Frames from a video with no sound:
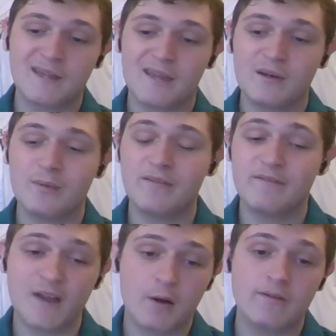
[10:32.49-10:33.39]
and they'll be a
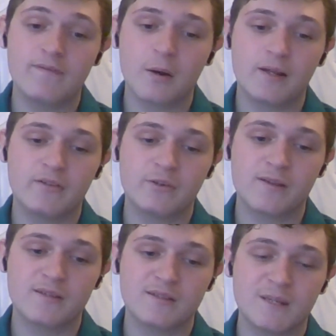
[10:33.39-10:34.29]
very, very
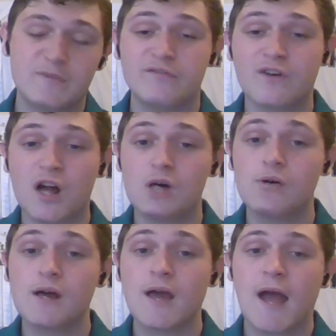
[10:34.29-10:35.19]
interesting team to follow
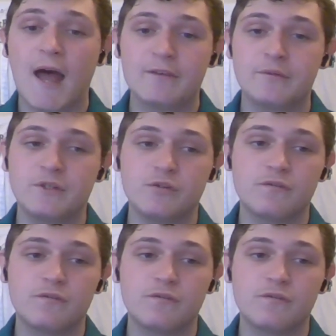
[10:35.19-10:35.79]
as we do